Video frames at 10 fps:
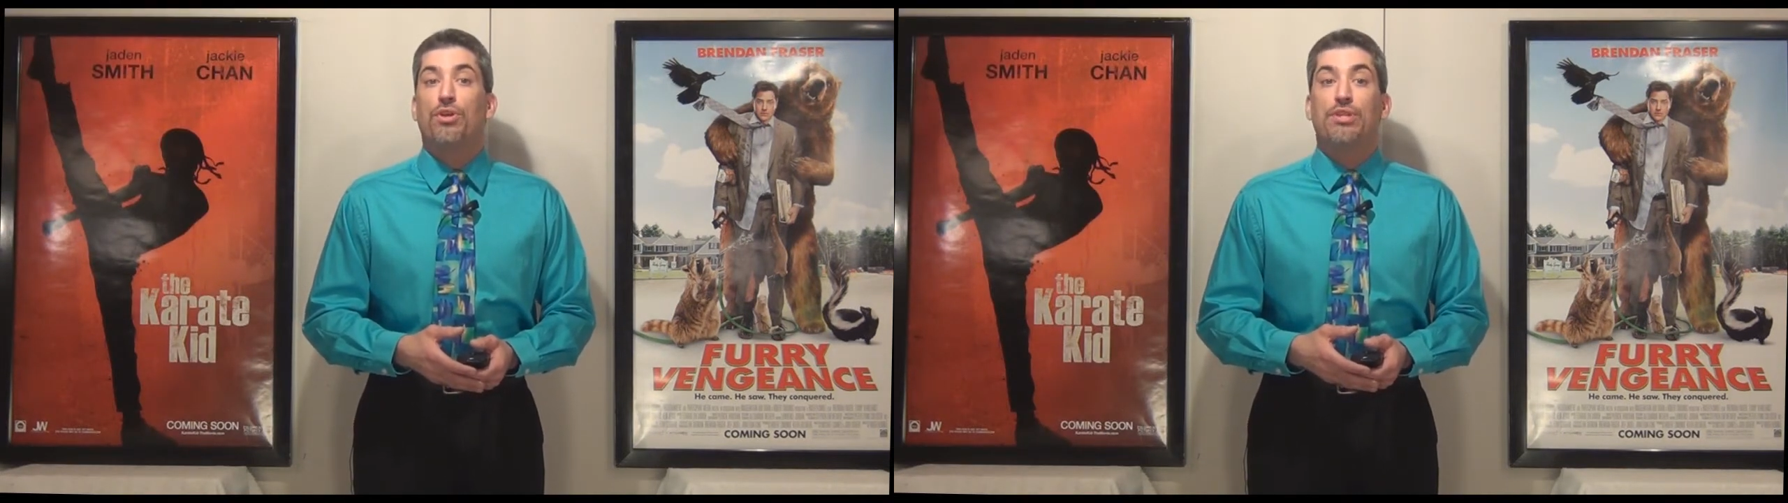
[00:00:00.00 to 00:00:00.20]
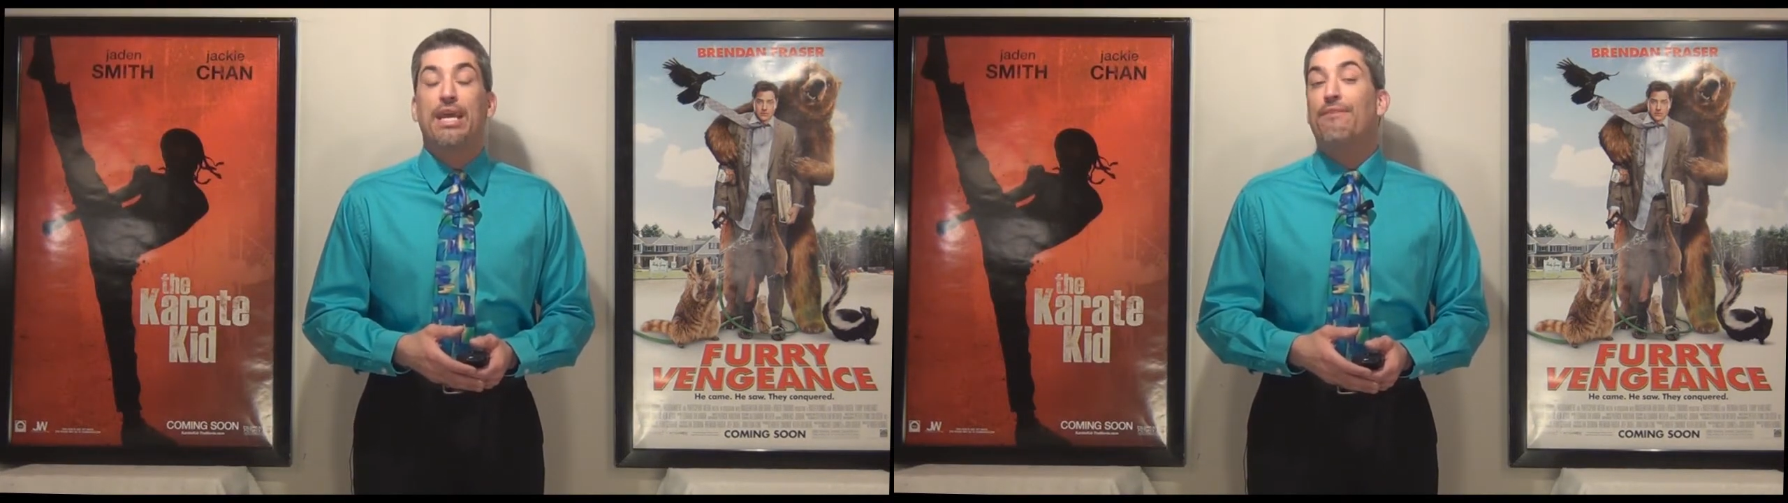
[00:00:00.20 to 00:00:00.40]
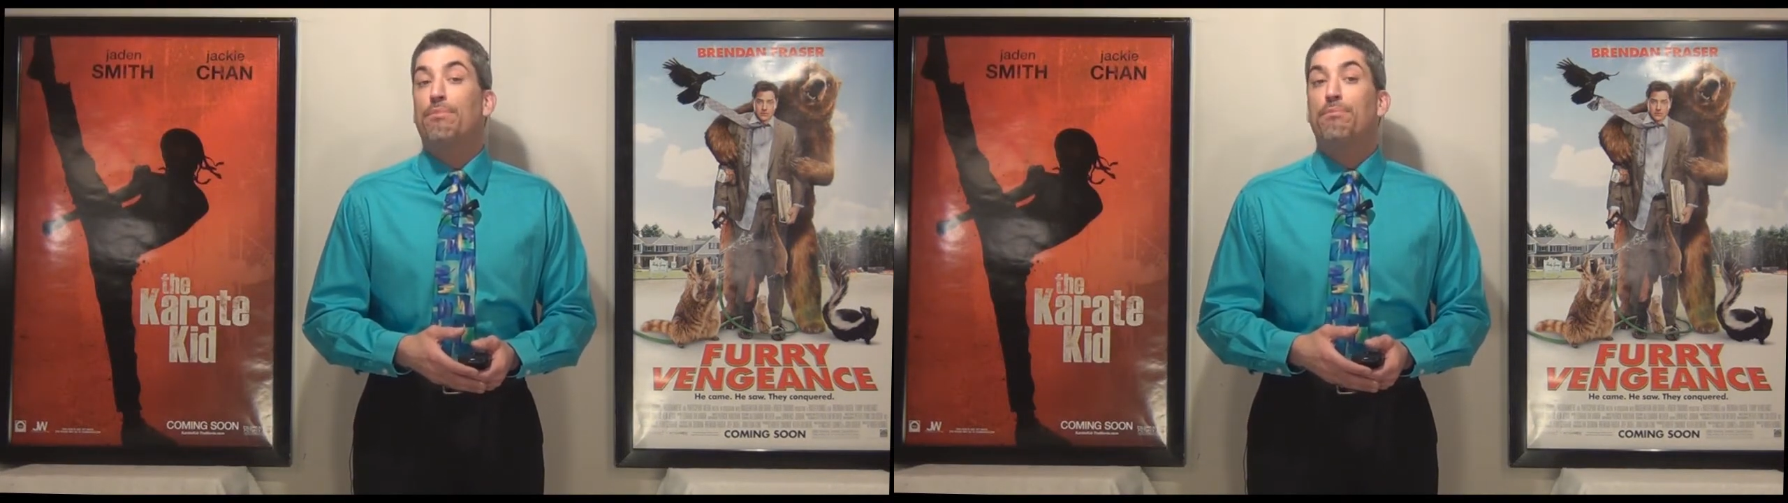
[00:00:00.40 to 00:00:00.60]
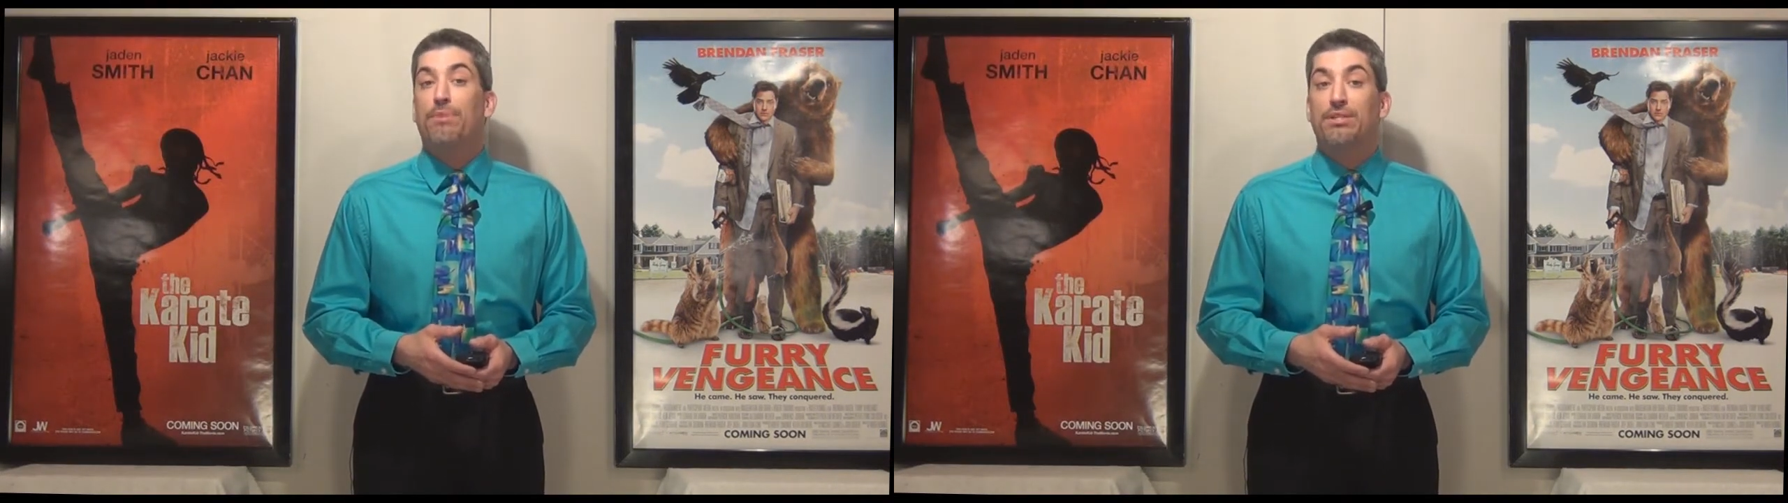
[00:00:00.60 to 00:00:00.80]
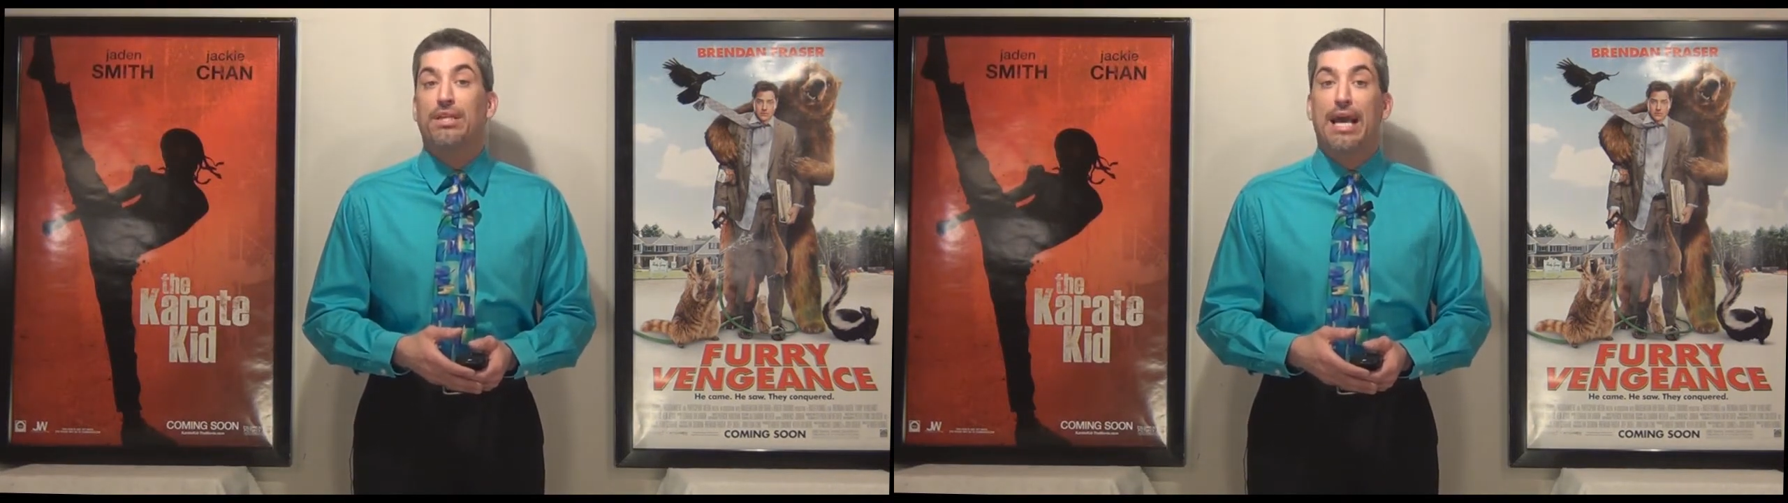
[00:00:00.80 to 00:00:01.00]
that they have been
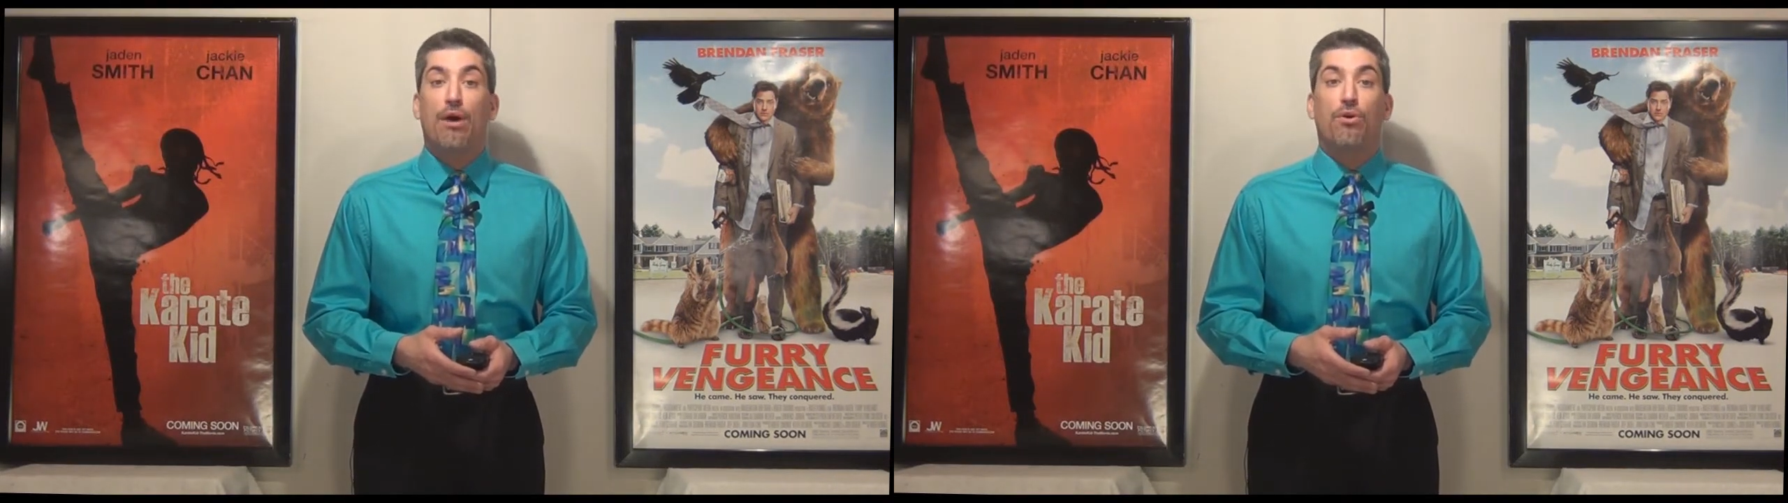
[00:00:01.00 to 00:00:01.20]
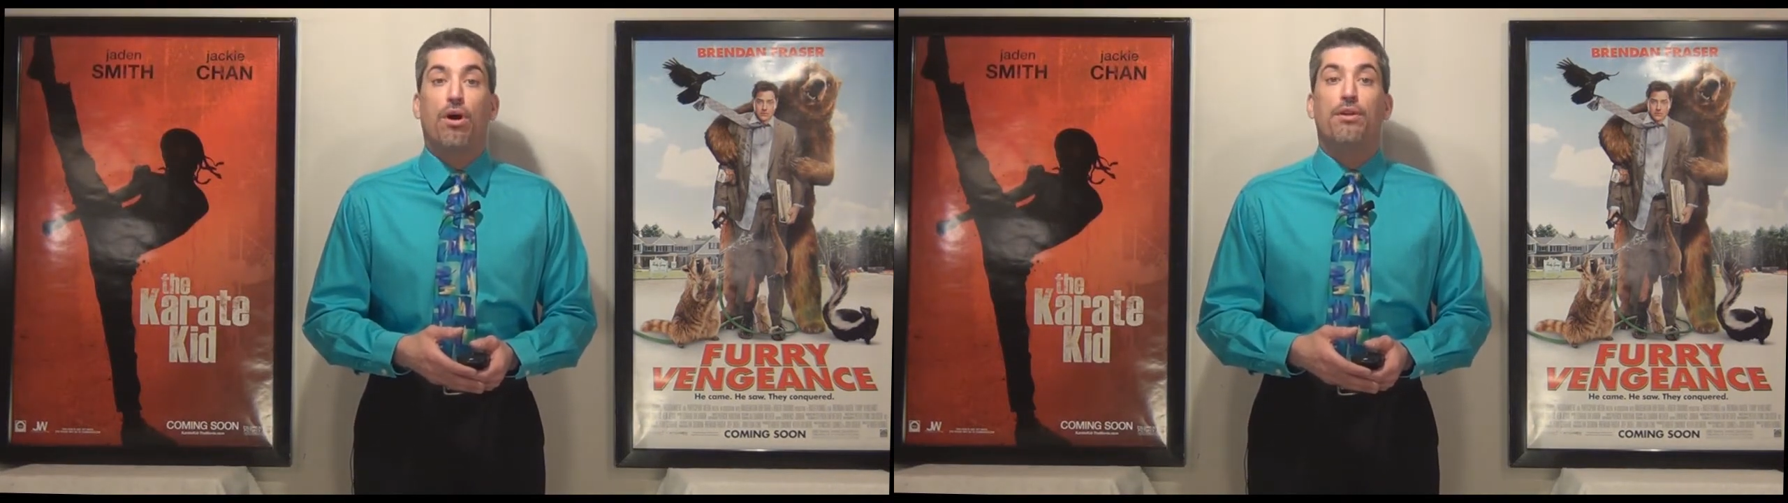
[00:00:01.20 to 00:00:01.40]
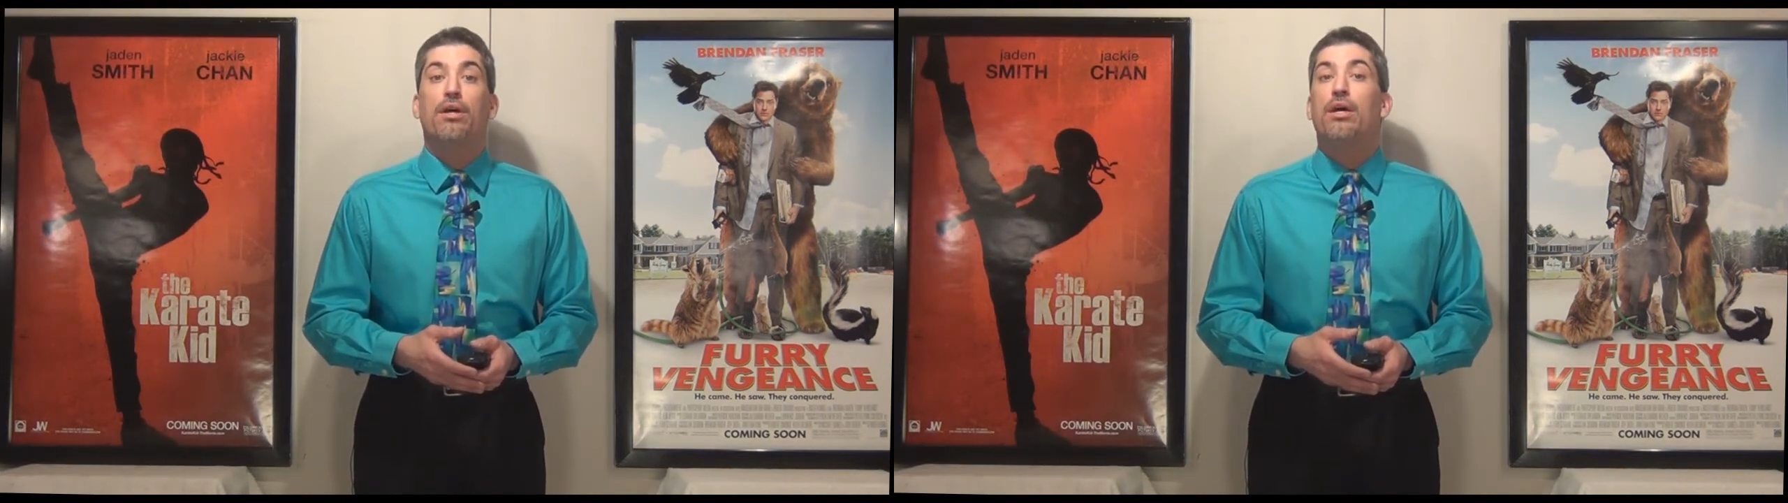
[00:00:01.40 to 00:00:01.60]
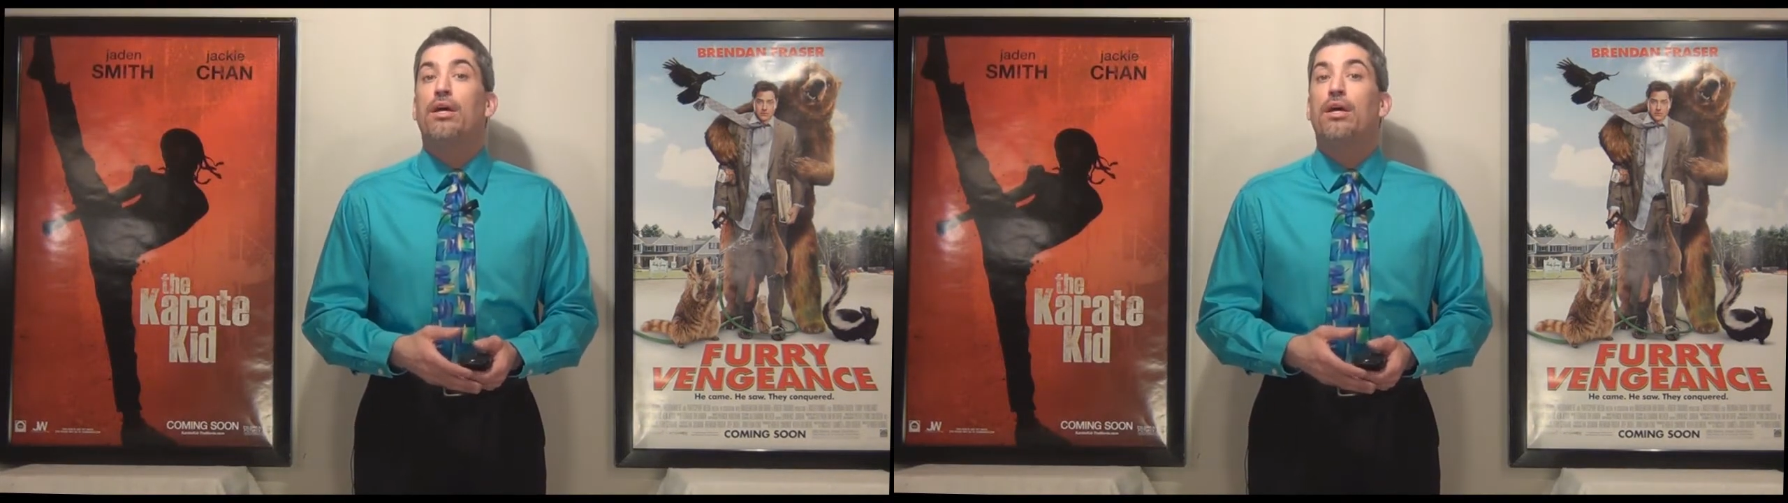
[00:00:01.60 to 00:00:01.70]
missing out on.